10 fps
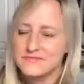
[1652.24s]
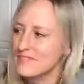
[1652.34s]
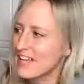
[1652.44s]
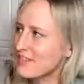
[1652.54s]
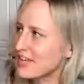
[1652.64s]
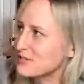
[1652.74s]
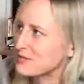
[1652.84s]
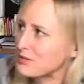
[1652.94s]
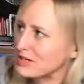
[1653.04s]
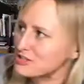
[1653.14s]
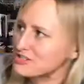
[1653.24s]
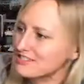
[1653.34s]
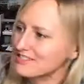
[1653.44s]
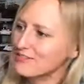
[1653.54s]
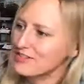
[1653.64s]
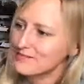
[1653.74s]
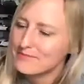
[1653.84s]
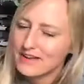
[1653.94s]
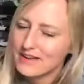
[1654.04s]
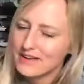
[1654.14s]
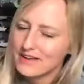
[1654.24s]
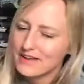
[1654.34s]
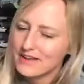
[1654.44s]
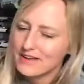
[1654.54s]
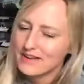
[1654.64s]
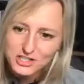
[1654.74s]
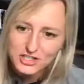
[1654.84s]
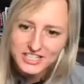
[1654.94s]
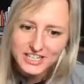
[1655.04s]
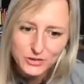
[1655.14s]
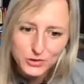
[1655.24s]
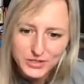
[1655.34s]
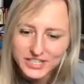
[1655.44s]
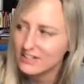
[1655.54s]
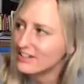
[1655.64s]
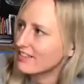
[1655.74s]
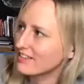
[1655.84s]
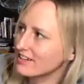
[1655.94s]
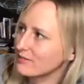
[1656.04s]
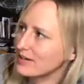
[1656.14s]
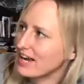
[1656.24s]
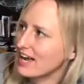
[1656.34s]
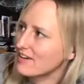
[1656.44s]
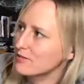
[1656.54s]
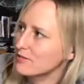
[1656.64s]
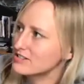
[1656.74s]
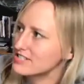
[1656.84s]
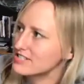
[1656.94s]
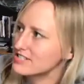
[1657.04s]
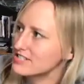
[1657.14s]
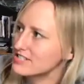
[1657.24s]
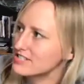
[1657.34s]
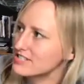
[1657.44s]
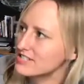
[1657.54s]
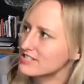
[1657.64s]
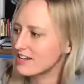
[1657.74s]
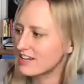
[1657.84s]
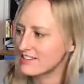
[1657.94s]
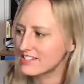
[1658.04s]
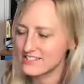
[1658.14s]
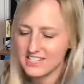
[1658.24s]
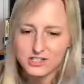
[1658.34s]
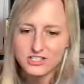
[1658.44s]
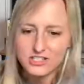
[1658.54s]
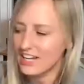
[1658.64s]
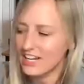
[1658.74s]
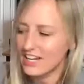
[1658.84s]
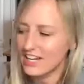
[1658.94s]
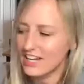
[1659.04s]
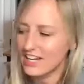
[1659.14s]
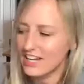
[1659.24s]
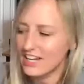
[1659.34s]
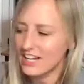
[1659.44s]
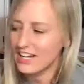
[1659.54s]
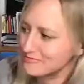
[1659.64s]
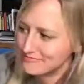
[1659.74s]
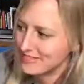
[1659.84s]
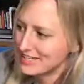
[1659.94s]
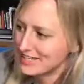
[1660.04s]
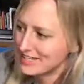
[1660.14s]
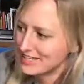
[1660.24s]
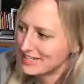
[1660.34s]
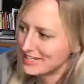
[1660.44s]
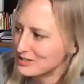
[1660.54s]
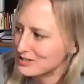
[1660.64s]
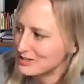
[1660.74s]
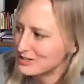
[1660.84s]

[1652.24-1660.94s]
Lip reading: And thanks for the questions, love them. One last section to get through here, and I think we have about 10 minutes left in this session. Yeah, no problem. Thanks for asking the question.